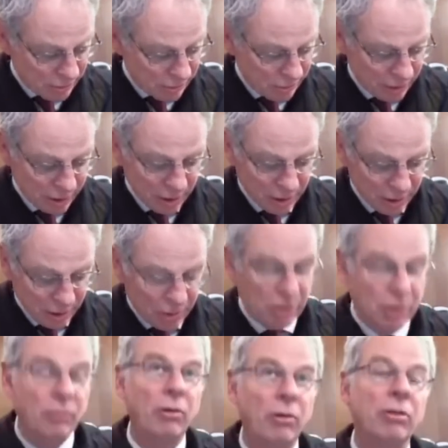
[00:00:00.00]
actually. Okay,
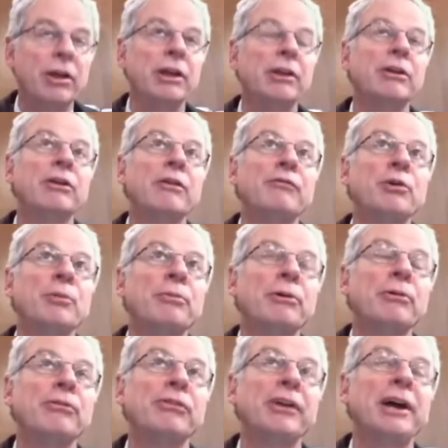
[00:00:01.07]
well then, if you're
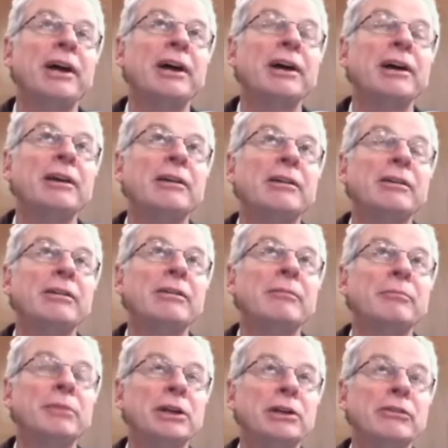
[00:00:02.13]
pro se, Mm.
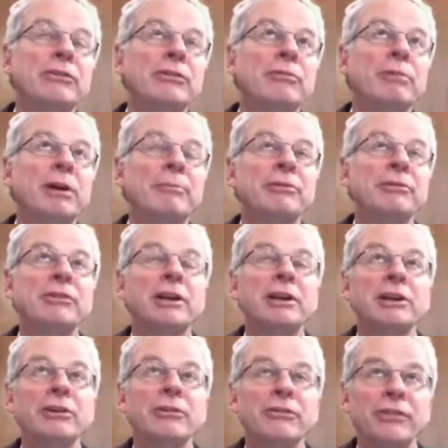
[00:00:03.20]
means you're
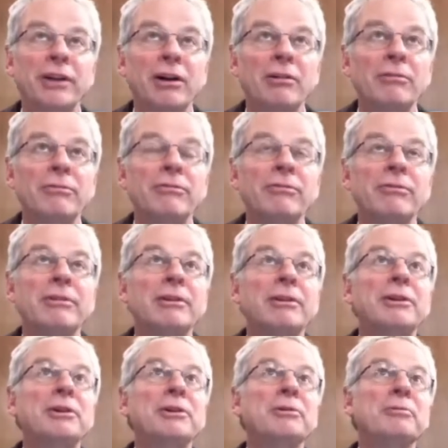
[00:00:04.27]
representing yourself,
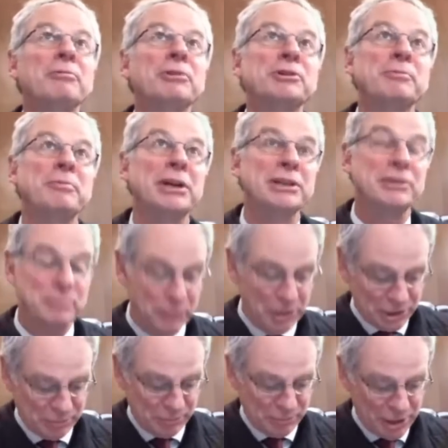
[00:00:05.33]
Right. which makes,
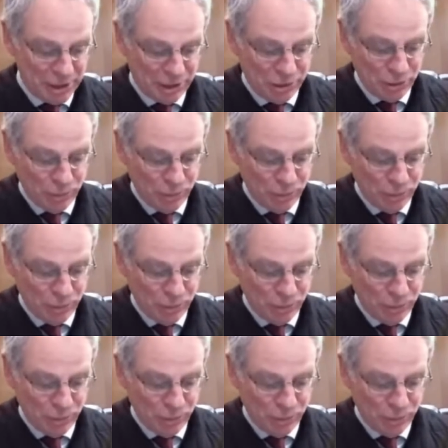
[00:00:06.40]
must make